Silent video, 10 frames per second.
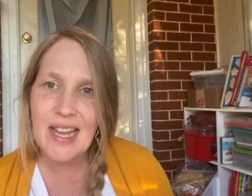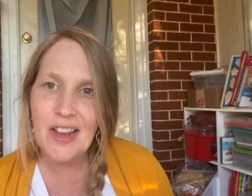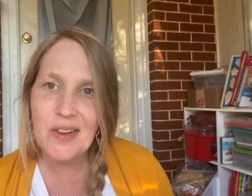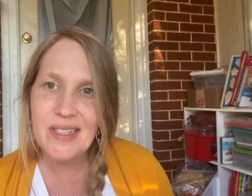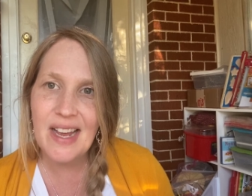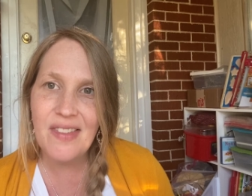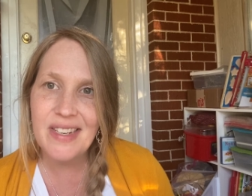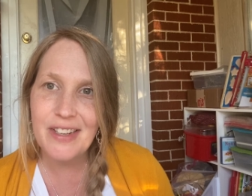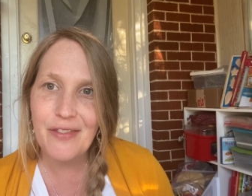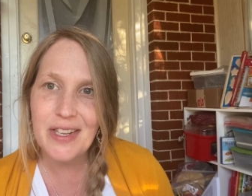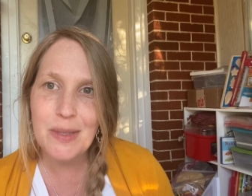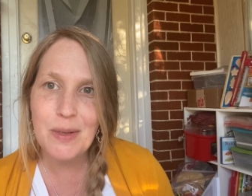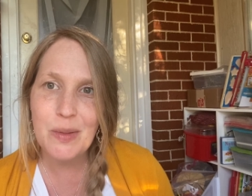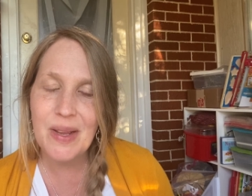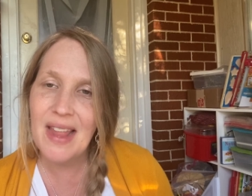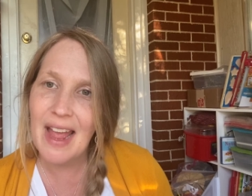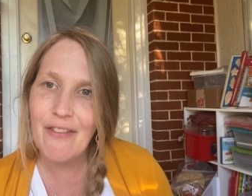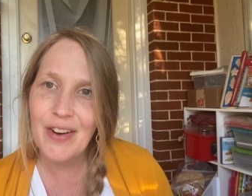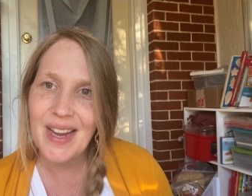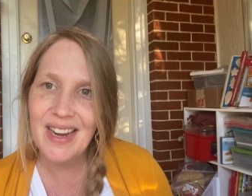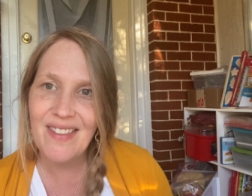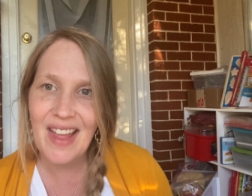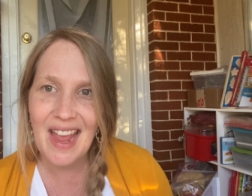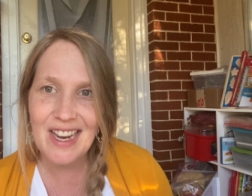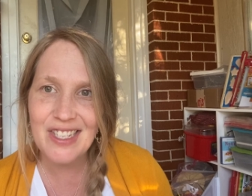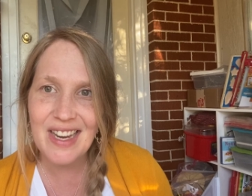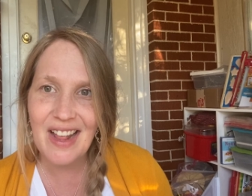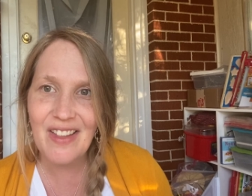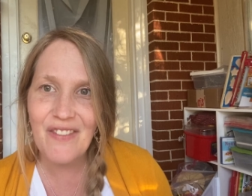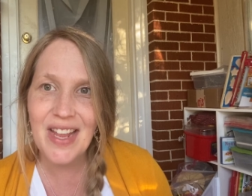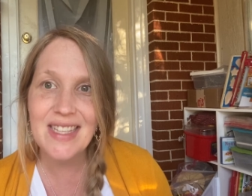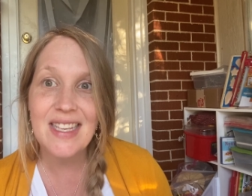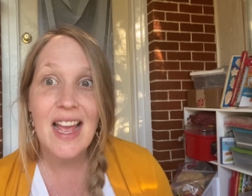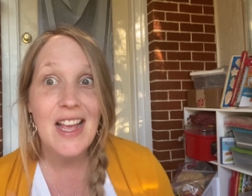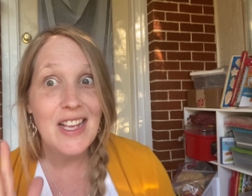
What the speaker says: how you tell the difference between the African and the Asian elephants?